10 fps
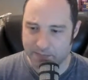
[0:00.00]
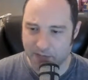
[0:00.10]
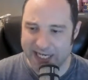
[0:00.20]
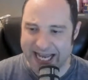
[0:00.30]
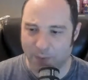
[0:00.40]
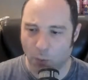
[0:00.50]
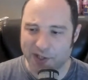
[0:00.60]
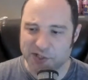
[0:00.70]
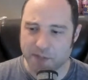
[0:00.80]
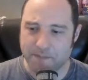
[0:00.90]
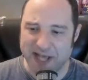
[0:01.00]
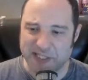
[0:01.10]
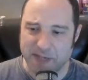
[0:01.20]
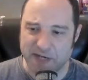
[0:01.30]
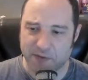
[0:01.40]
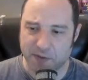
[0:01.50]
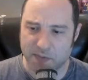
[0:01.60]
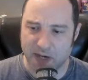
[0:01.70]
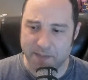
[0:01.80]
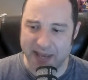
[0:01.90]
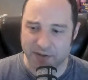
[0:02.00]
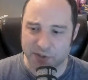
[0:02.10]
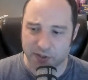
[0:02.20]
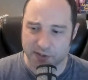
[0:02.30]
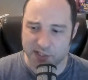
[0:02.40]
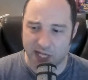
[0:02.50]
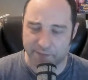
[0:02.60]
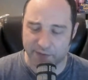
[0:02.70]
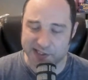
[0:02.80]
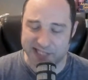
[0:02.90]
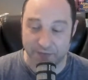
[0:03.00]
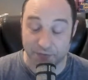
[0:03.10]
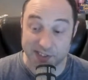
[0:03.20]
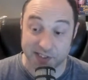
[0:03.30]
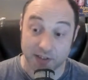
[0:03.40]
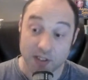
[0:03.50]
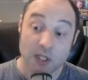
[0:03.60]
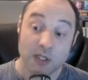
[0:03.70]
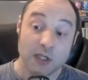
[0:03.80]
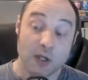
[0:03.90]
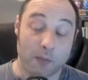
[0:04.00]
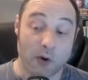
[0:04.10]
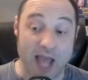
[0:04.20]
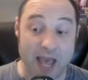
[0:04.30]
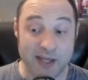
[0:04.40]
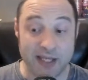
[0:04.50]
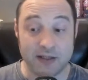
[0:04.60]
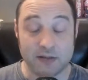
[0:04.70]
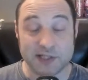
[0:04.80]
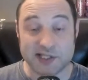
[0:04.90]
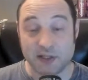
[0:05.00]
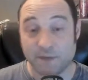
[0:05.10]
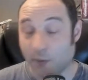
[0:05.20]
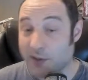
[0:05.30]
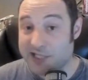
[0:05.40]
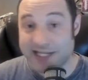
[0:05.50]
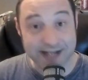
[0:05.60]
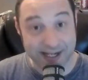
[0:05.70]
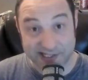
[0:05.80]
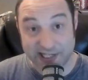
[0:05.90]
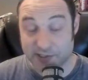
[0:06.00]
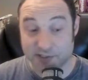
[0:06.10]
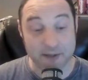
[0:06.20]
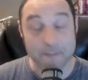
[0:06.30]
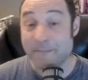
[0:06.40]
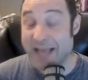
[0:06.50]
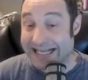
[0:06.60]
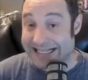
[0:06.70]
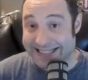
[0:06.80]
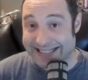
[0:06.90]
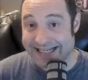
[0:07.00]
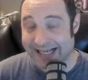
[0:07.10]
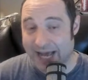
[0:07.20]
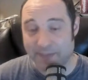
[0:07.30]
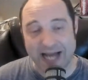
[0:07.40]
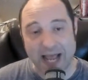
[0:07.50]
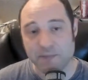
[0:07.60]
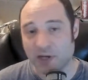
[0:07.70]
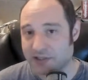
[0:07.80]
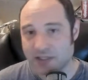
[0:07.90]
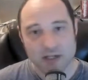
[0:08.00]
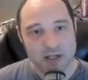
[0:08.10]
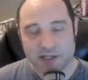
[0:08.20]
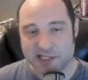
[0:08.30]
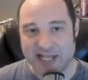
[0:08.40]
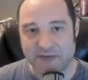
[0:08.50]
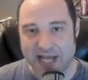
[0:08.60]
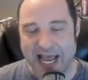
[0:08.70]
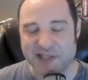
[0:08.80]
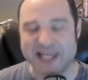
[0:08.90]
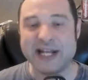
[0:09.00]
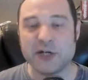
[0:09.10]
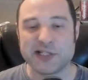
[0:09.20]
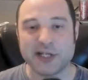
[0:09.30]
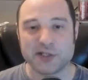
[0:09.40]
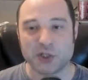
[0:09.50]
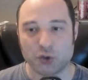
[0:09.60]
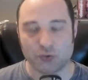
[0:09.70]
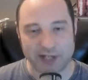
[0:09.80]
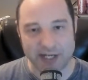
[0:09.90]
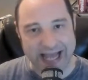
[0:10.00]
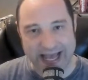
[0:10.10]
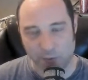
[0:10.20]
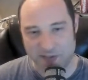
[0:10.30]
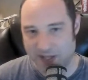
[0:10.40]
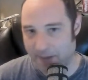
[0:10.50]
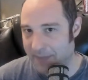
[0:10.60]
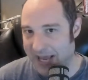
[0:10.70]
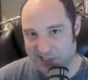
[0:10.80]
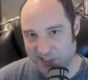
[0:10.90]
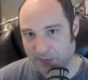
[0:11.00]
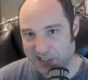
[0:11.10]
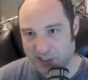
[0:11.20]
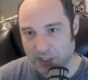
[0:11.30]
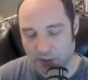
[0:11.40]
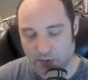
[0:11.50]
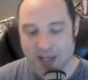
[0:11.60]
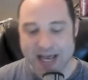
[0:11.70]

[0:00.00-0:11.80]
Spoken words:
Mark Campbell, what is your best pick for the Barbados Cruise offerings they have listed? Boy, I mean, listen, the 14-night sailings look amazing. I mean, I booked the 7-night. I think any cruise that goes to Trinidad would be an amazing place to go to.